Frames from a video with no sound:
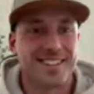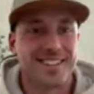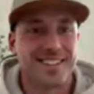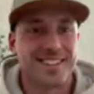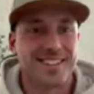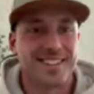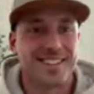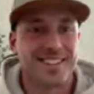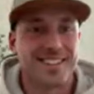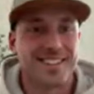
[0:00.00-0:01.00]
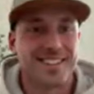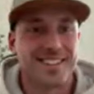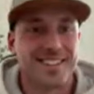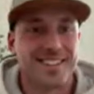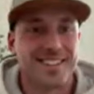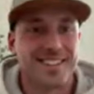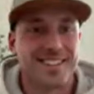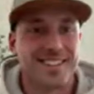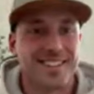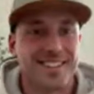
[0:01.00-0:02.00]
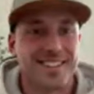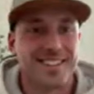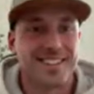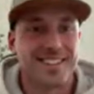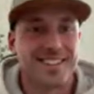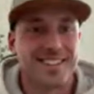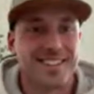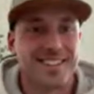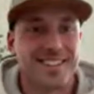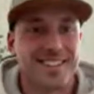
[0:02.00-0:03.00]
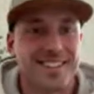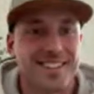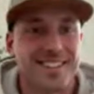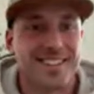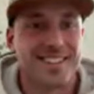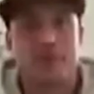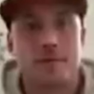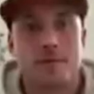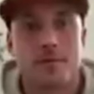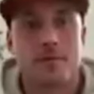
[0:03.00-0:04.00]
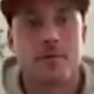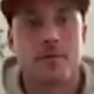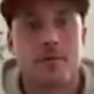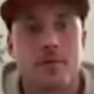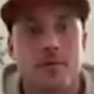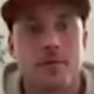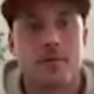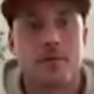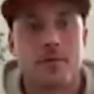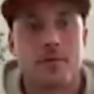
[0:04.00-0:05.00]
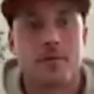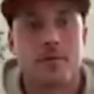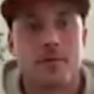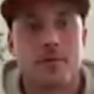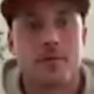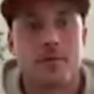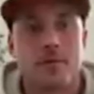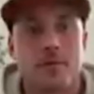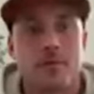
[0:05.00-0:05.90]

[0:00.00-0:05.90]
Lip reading: No words are spoken by the person on screen.